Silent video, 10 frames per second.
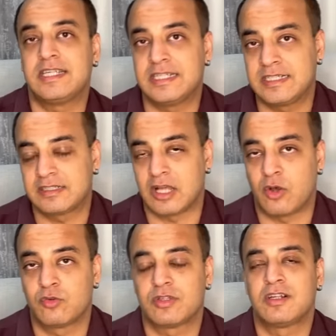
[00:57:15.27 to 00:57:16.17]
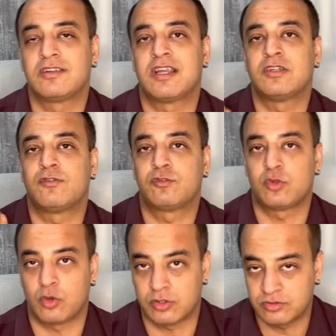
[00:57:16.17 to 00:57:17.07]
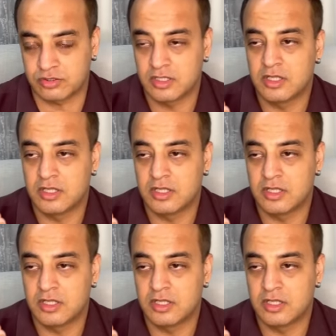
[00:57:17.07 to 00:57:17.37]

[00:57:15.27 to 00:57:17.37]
eighth house in the sign of Taurus,